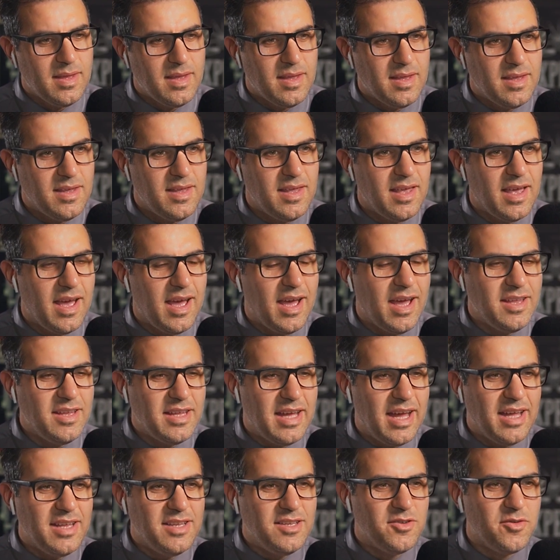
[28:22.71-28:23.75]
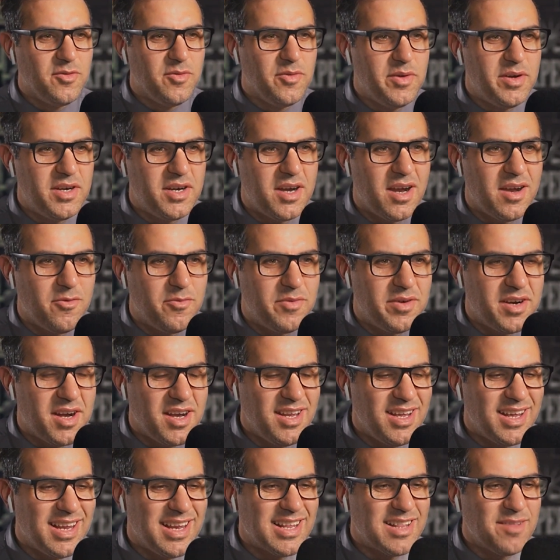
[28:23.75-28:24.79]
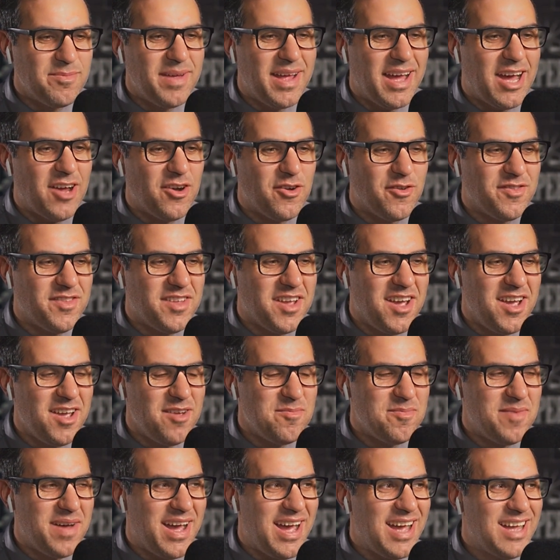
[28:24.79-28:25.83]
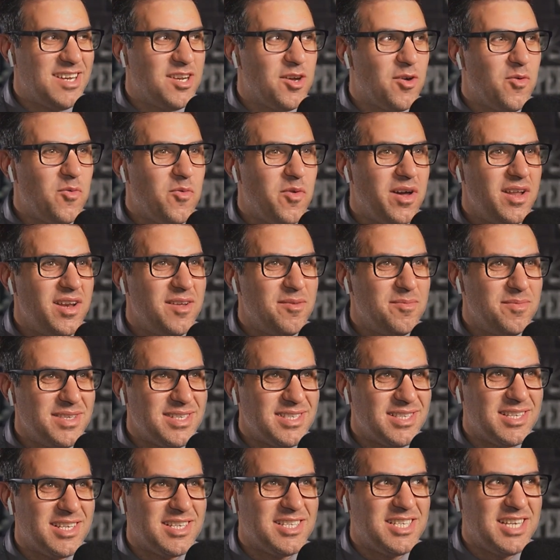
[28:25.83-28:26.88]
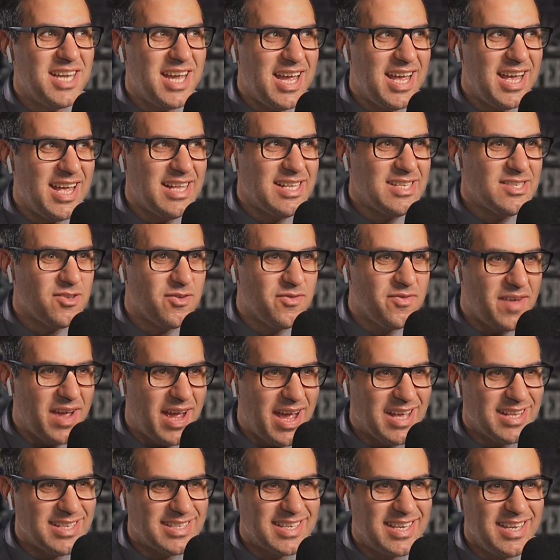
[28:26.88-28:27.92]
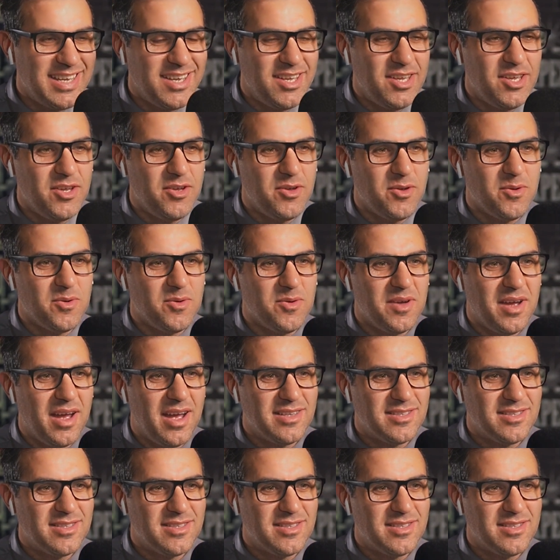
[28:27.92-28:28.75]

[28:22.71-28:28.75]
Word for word: Yeah, I, I know we're, we're running a little bit out of time, but I don't want to miss the chance of asking you as a